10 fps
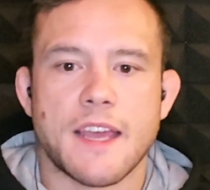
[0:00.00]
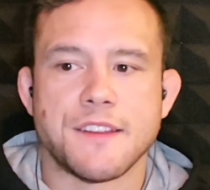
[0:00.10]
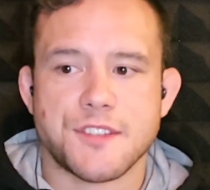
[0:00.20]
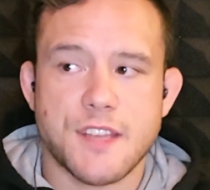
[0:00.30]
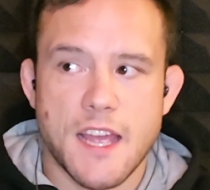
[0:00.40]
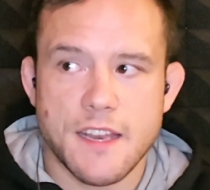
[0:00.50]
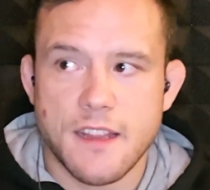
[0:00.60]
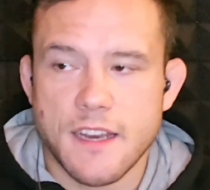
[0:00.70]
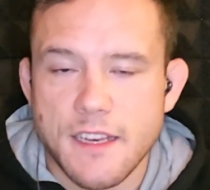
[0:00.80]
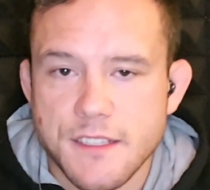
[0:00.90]
Instead,
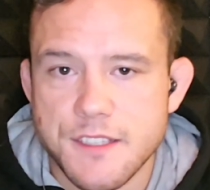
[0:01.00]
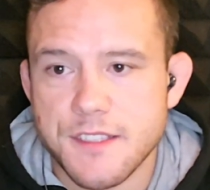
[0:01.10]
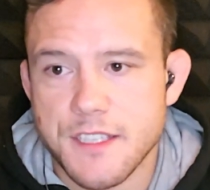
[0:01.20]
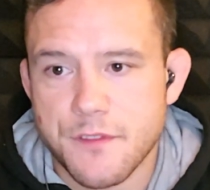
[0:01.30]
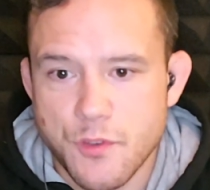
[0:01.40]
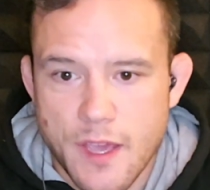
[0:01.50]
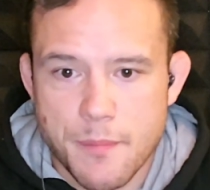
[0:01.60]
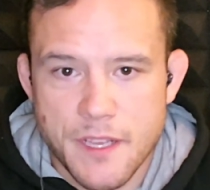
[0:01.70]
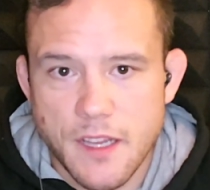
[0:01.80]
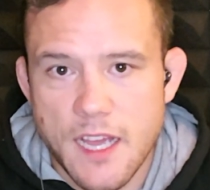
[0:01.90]
in ADCC, if you
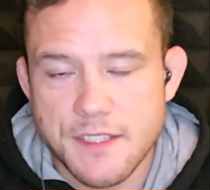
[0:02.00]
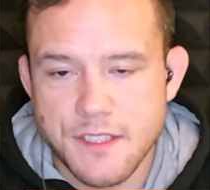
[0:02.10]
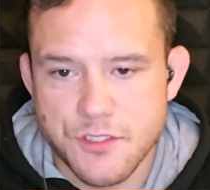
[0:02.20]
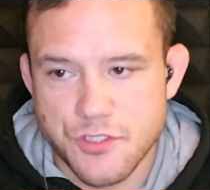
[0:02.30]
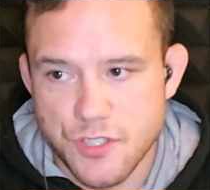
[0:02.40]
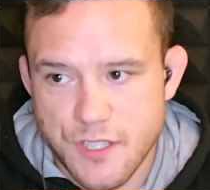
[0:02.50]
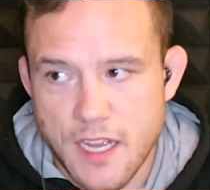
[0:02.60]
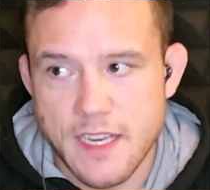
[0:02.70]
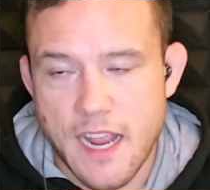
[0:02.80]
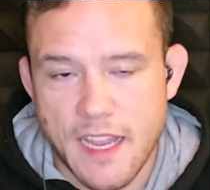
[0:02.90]
get penalized, it's just
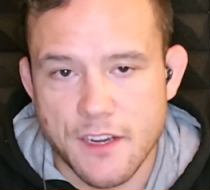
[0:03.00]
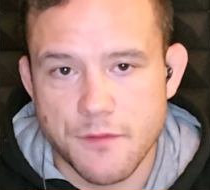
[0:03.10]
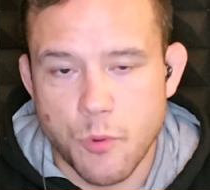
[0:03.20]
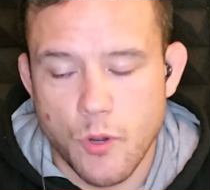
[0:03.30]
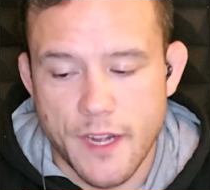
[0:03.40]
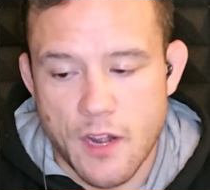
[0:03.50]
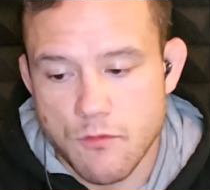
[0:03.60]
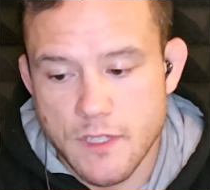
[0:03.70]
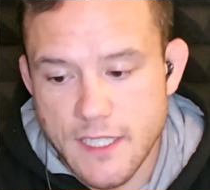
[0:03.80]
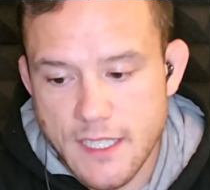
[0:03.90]
a negative point. I
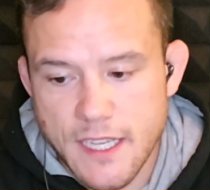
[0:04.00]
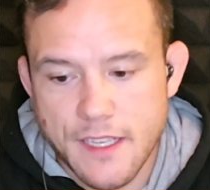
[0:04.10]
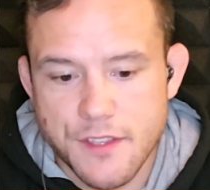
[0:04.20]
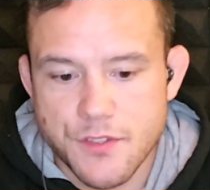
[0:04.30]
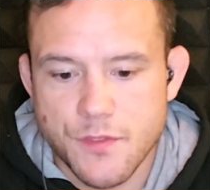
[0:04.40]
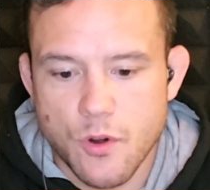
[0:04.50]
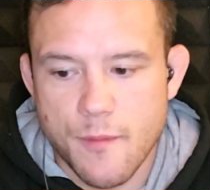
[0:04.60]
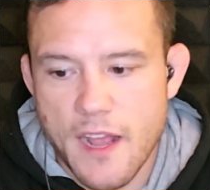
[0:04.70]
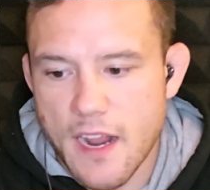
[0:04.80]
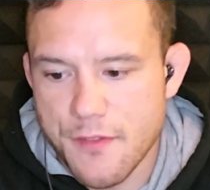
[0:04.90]
really like this format.